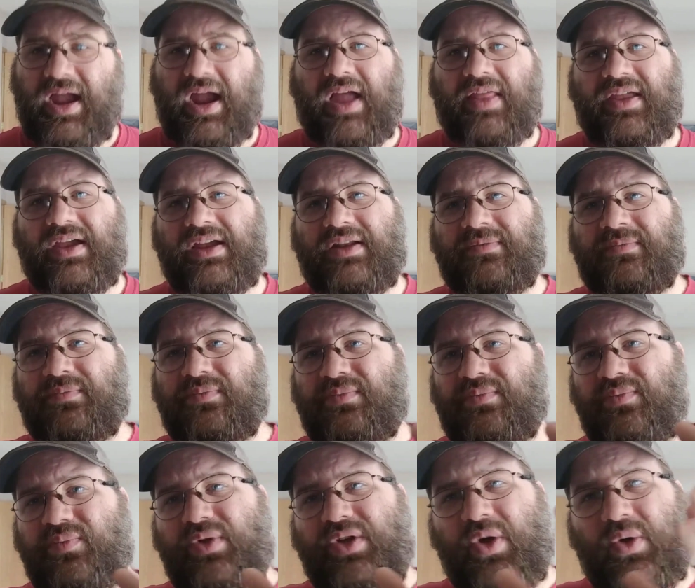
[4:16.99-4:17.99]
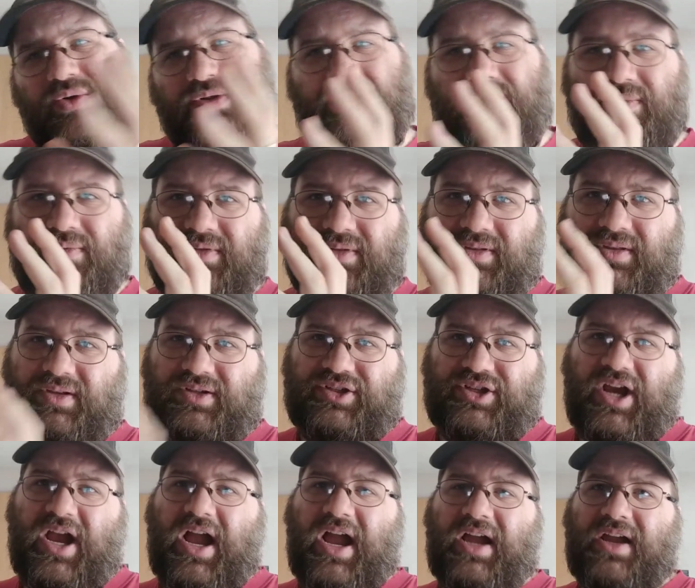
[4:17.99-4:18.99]
And then we go to the
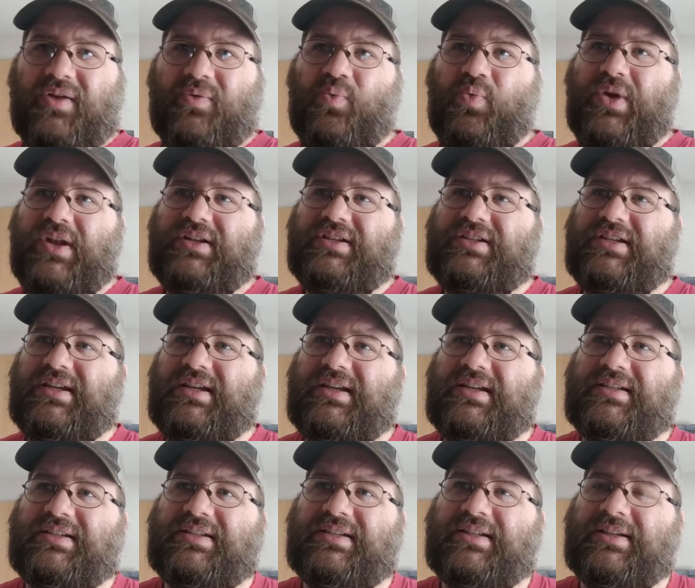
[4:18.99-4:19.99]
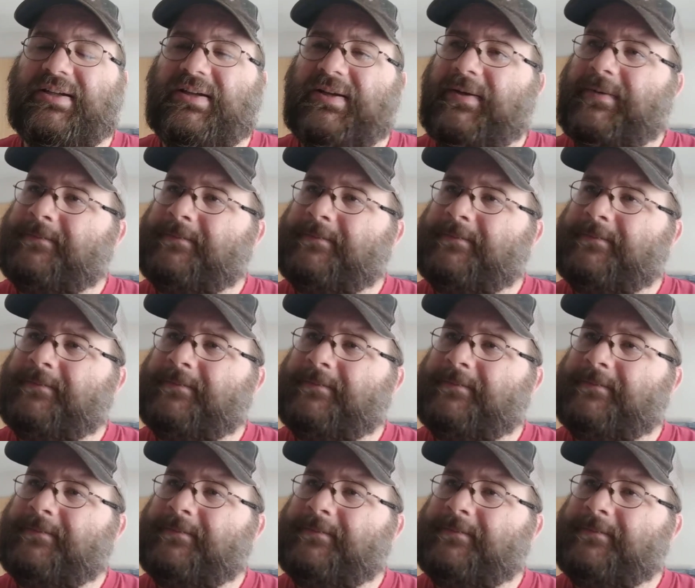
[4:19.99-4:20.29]
jock, which is,